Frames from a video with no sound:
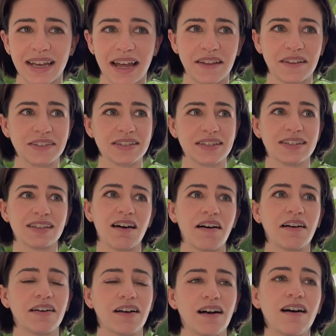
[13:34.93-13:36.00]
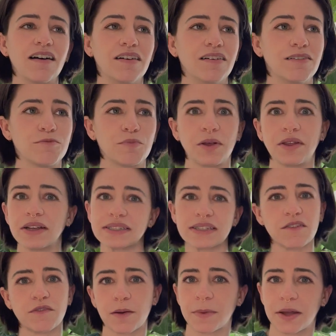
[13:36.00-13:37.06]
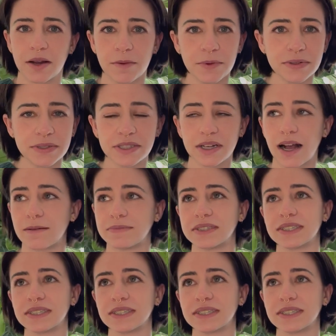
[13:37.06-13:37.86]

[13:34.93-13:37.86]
and there's a lot of pull yourself up by your bootstraps.